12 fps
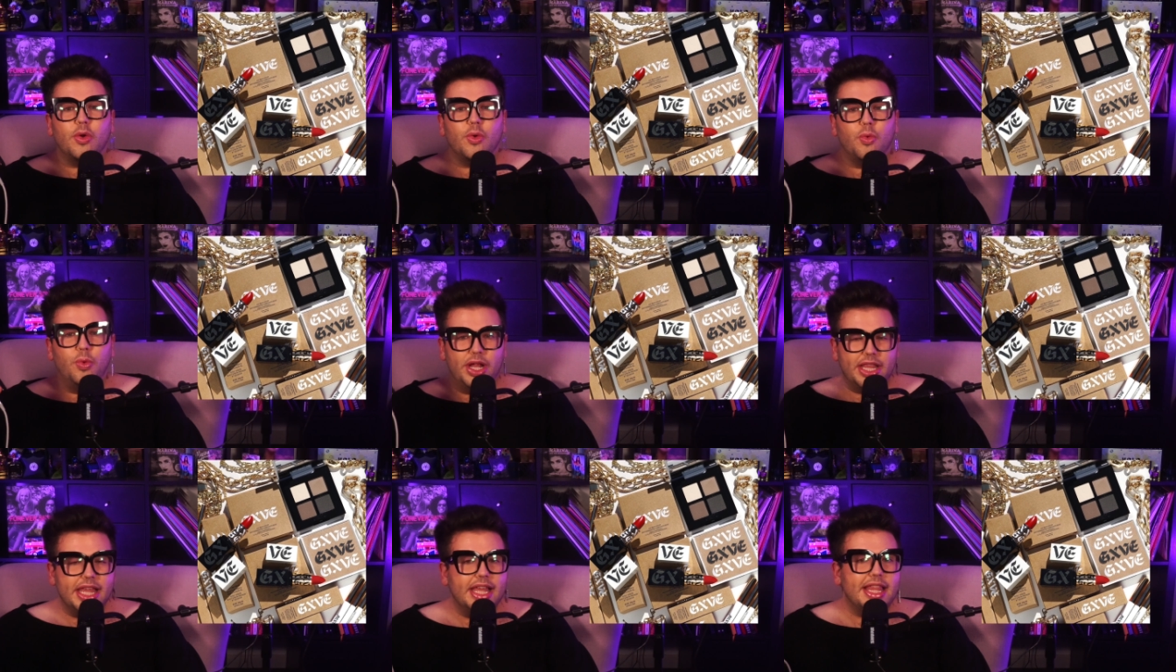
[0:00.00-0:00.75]

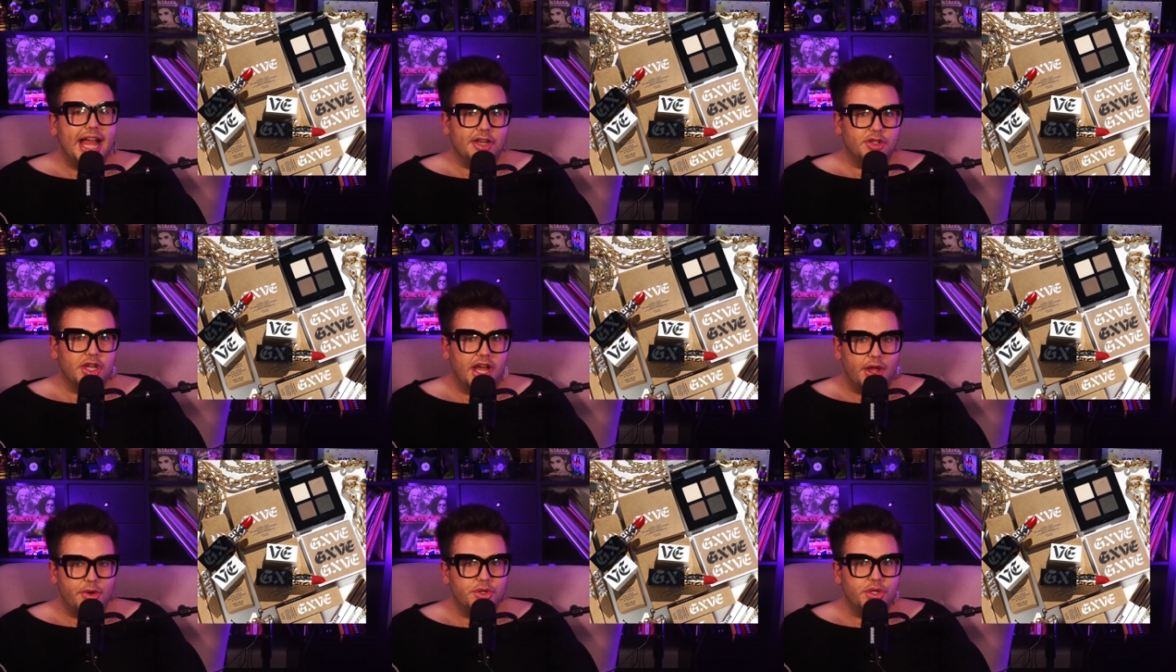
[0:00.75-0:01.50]
really latched
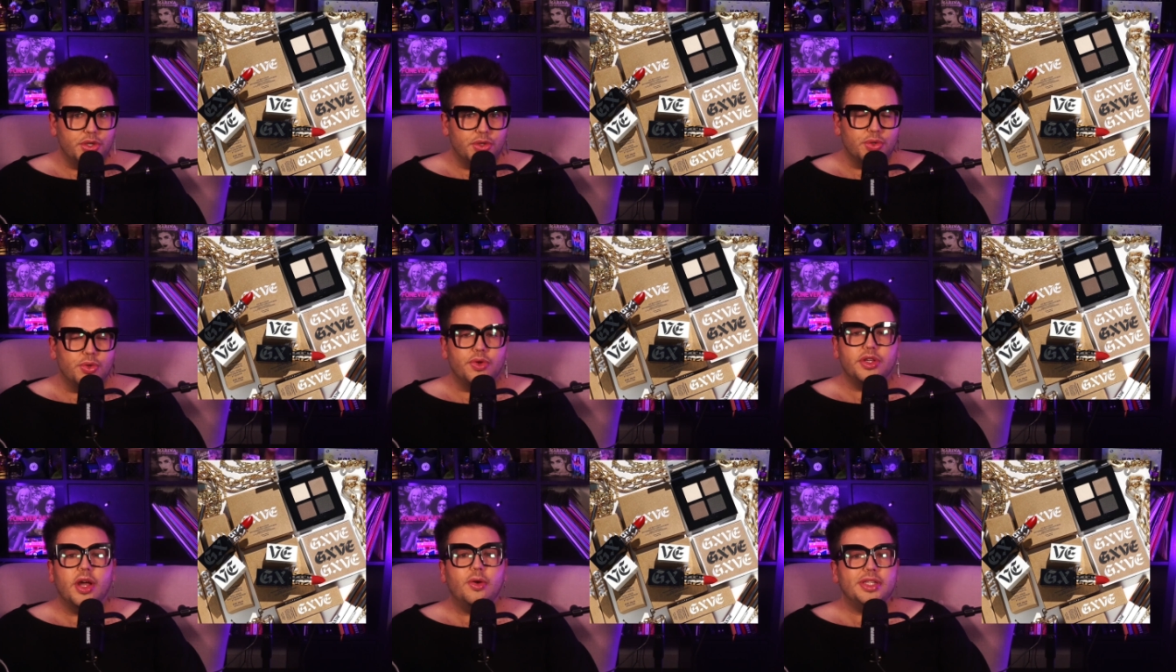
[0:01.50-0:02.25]
on to
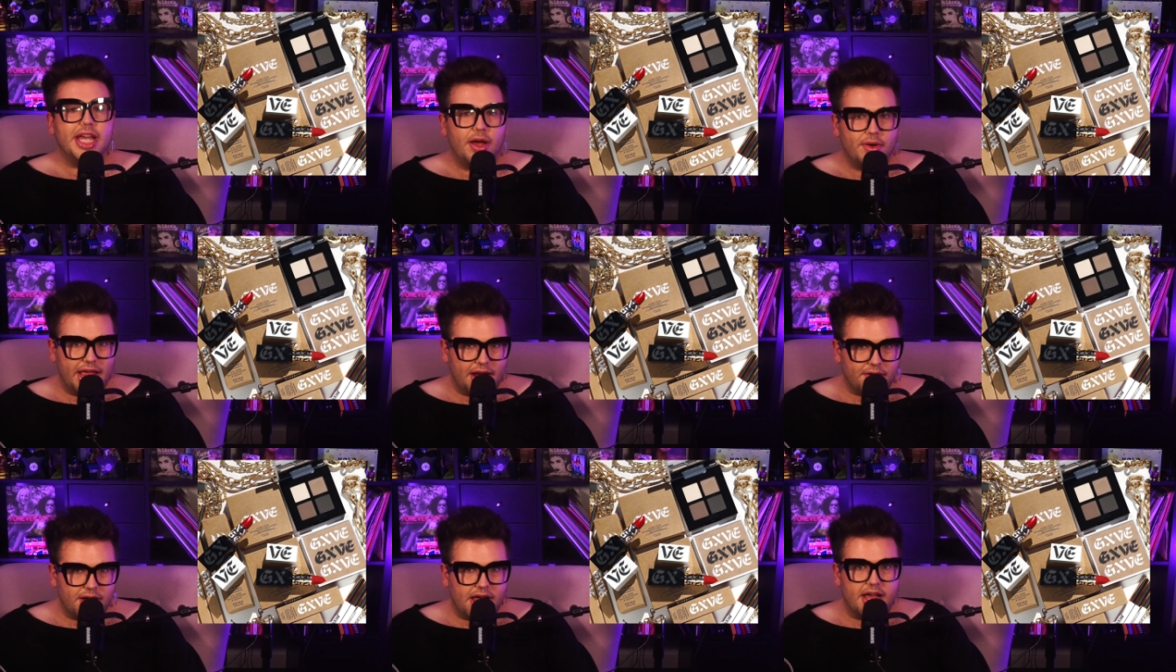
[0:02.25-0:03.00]
No Doubt
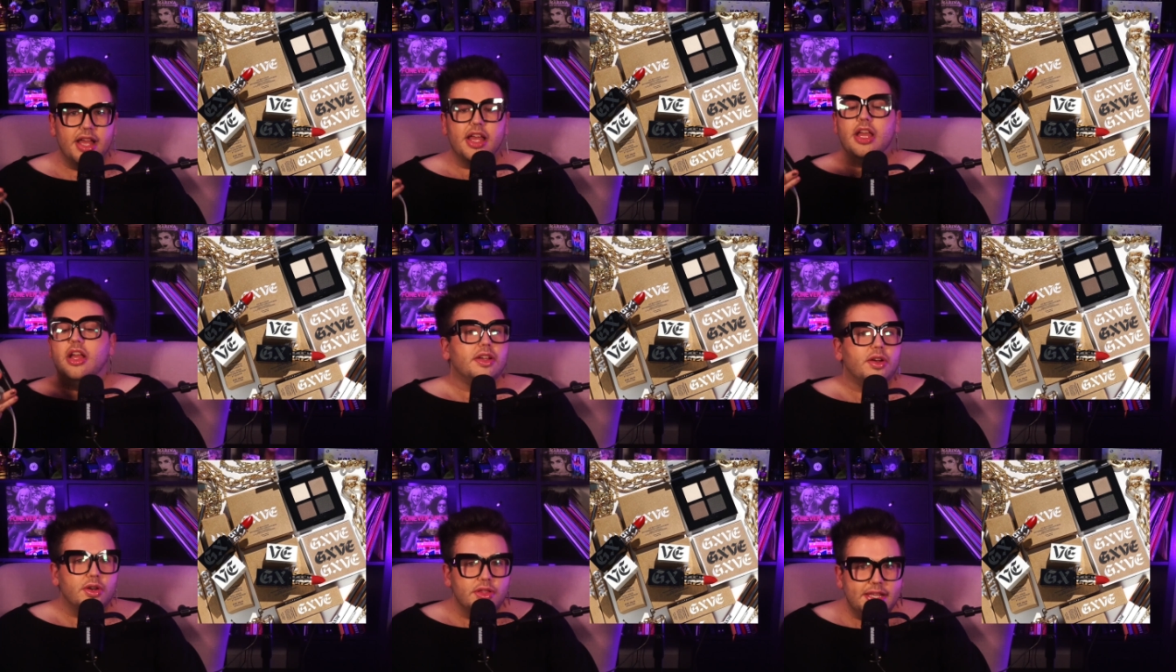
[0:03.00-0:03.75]
era
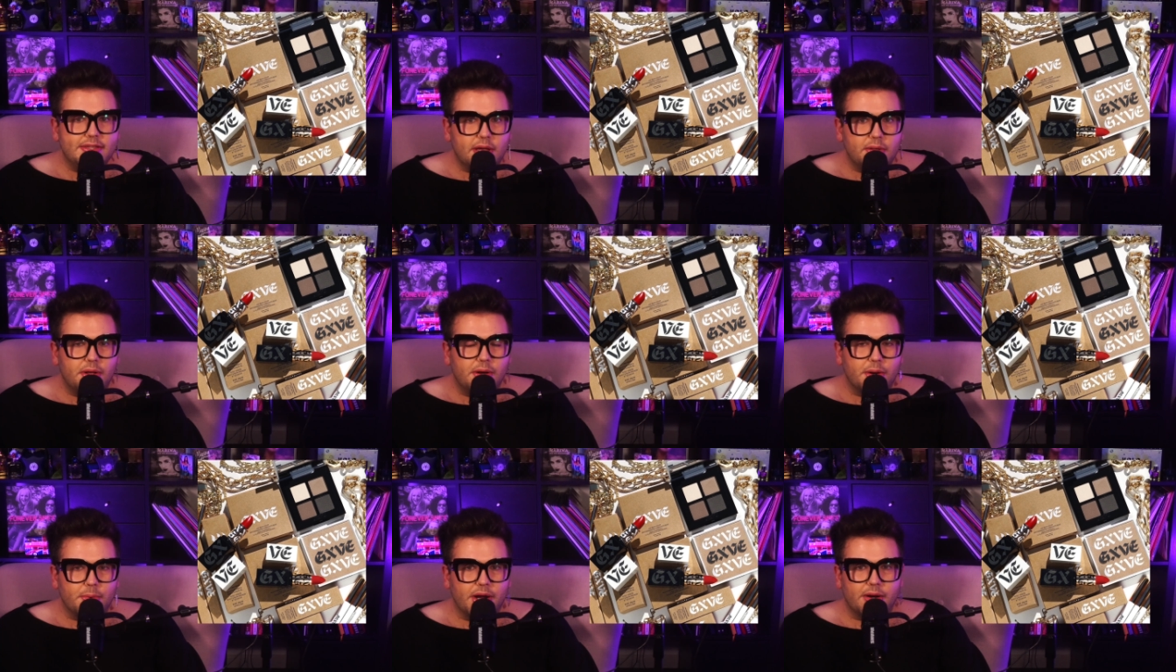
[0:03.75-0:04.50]
early solo
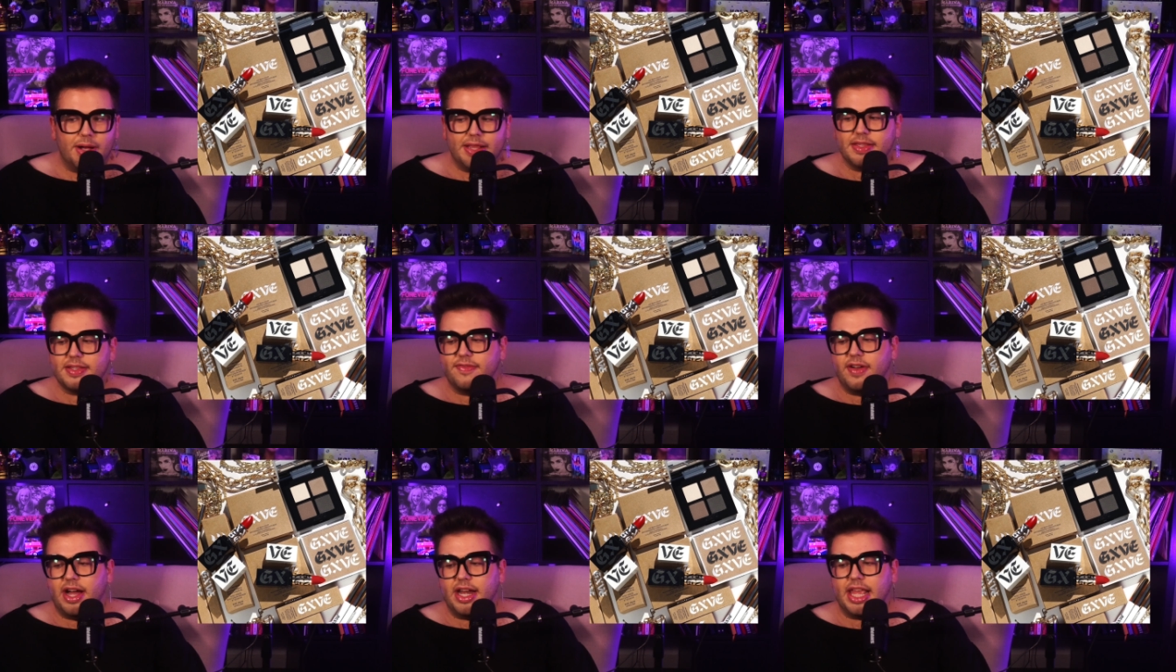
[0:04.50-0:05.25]
career Gwen
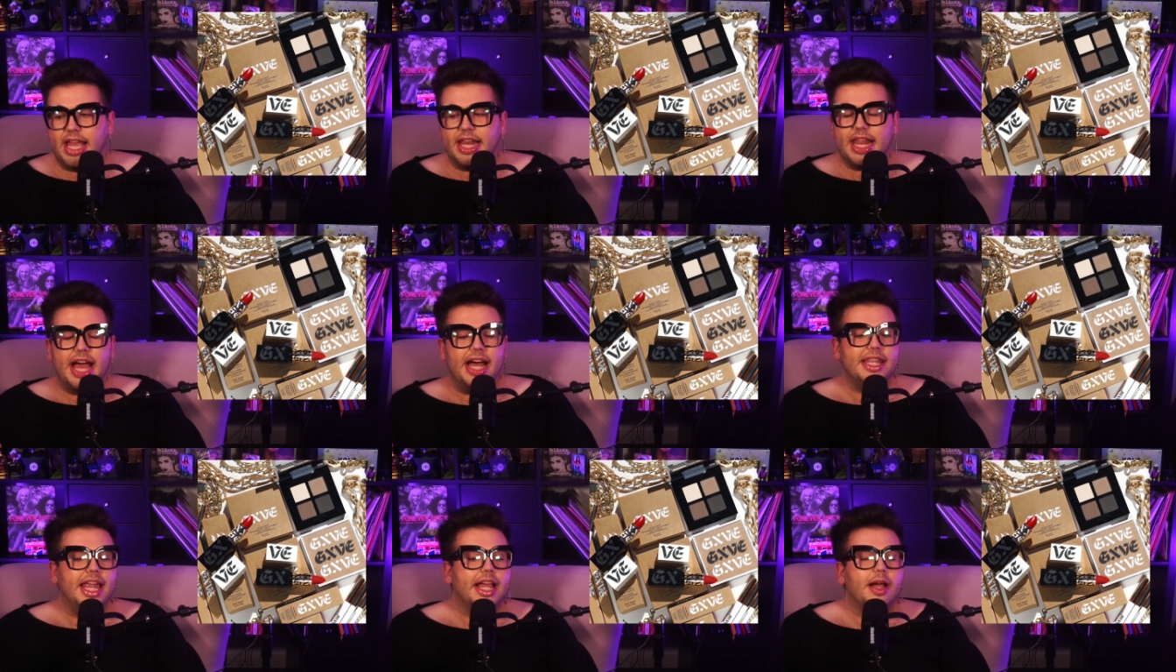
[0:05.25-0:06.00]
Stefani and
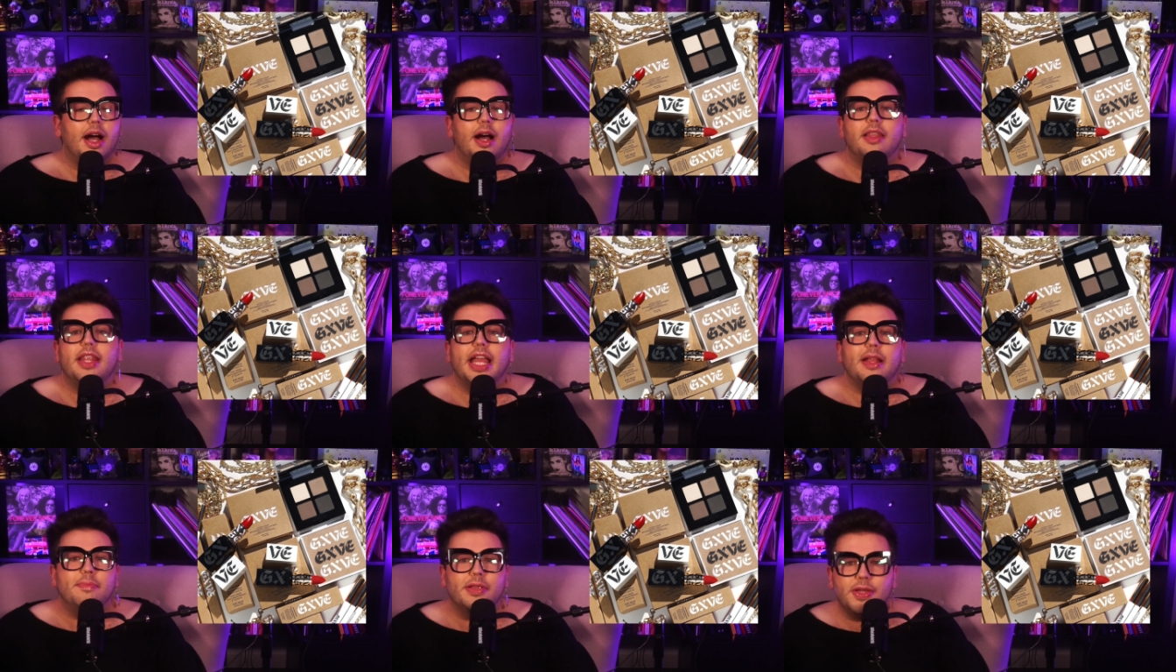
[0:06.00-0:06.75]
had like a
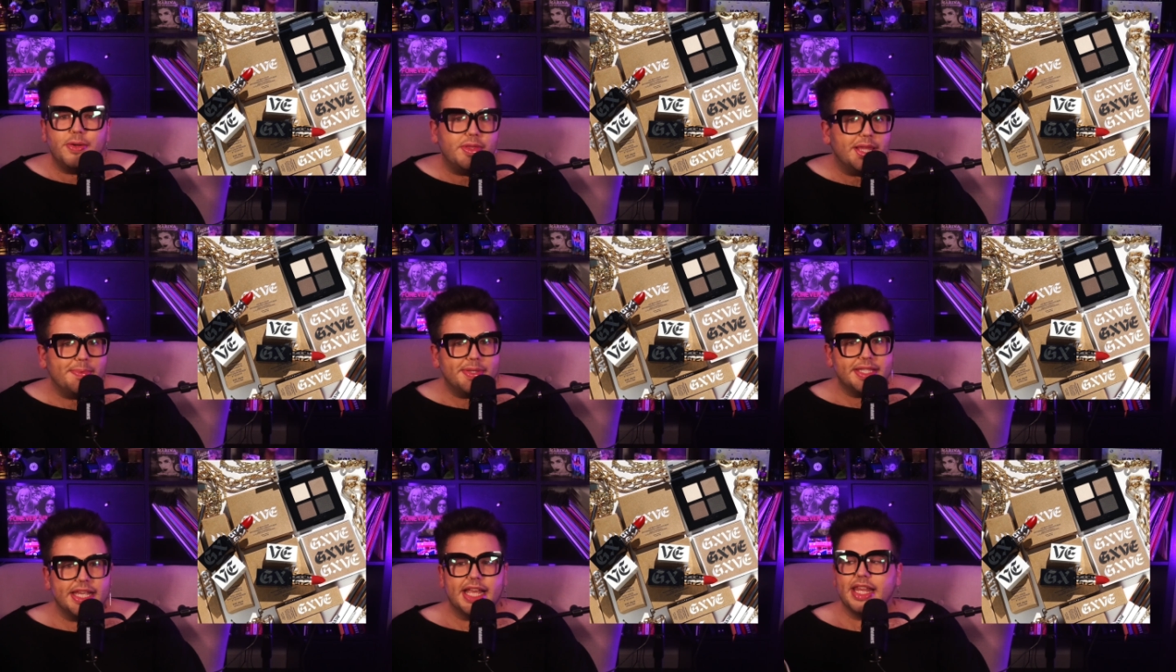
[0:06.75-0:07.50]
light blue
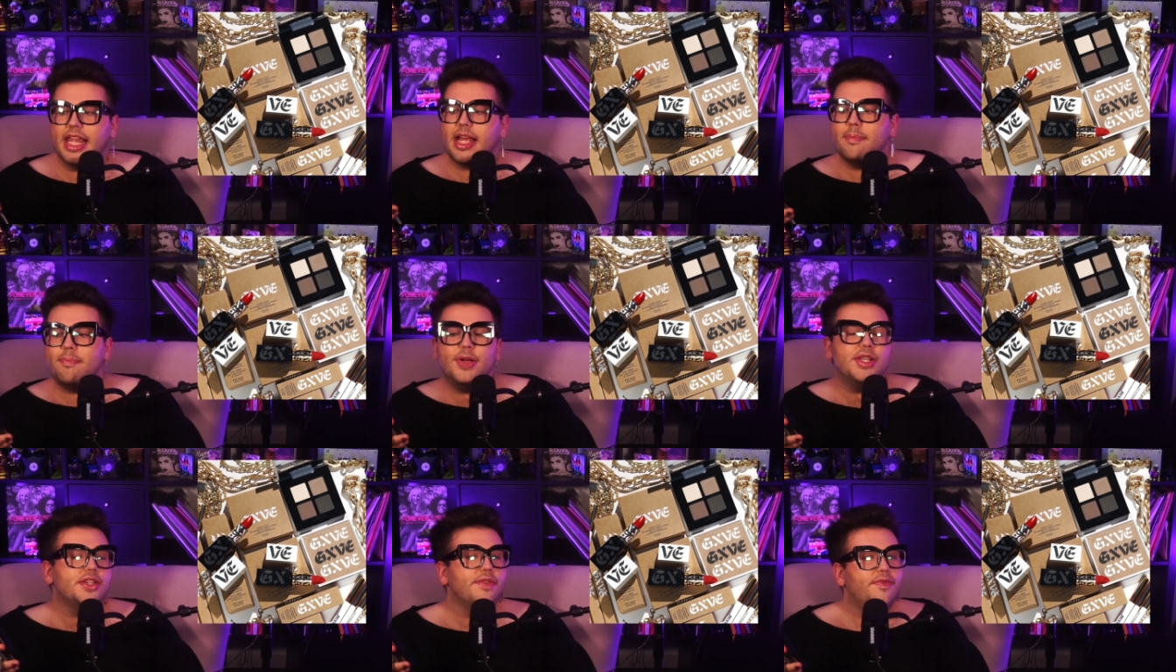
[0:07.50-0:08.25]
lipstick and like a
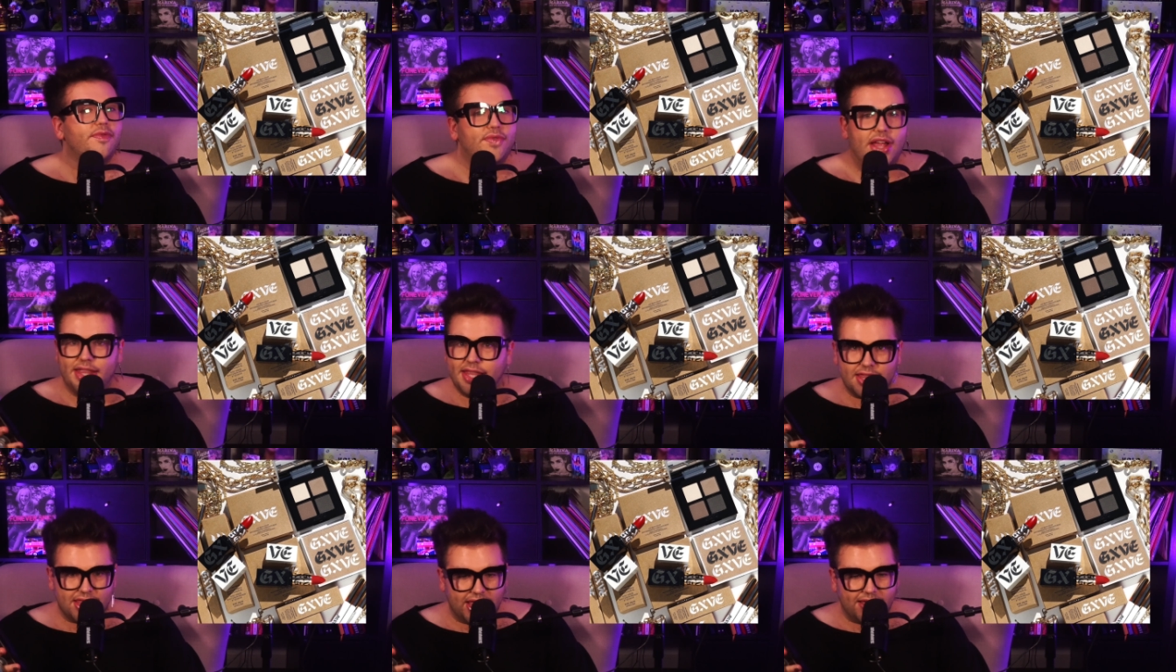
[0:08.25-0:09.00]
bunch of fun
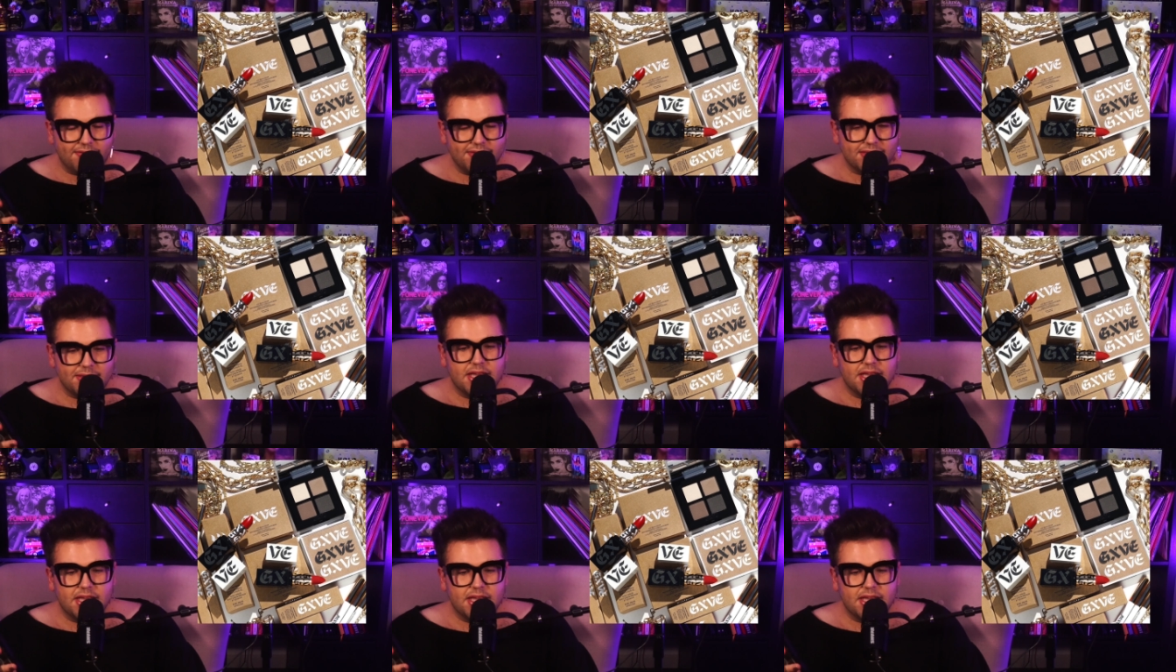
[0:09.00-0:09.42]
things,